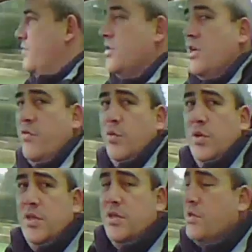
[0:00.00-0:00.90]
discovered
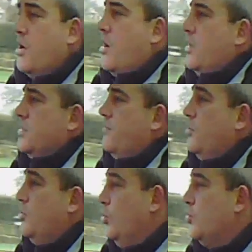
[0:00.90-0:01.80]
with this car is if
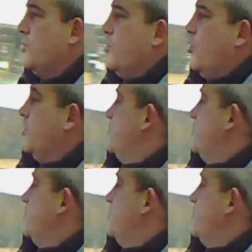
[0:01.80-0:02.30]
you use the more